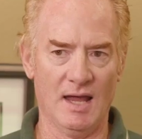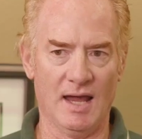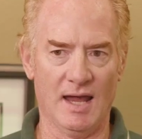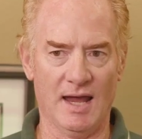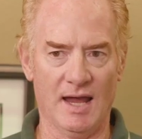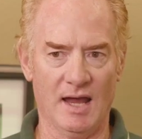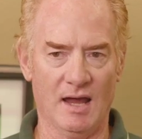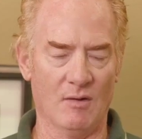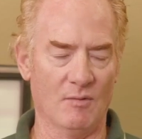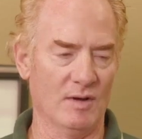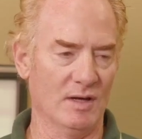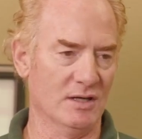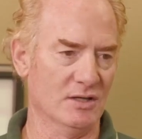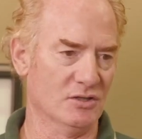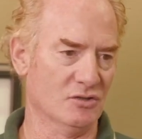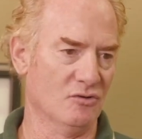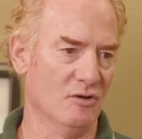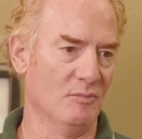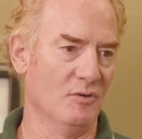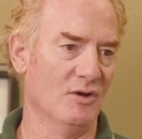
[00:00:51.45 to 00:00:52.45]
and we
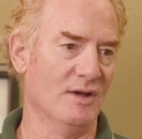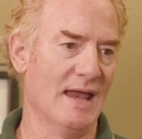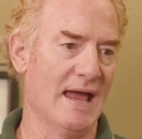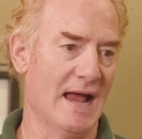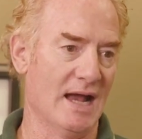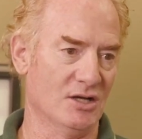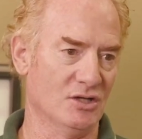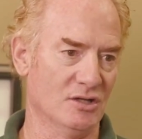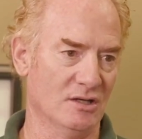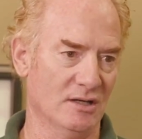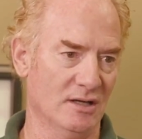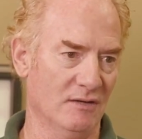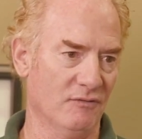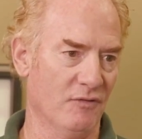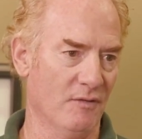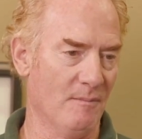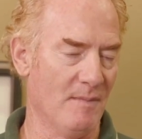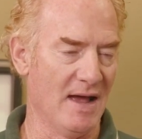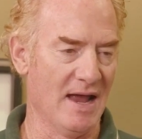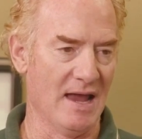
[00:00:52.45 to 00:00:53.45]
distribute nationally
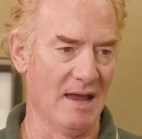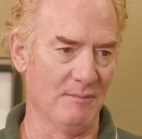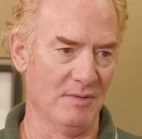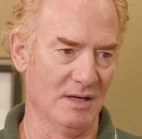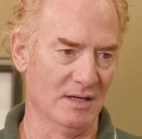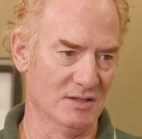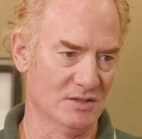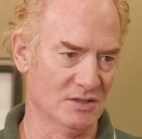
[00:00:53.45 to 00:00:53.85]
from Miami to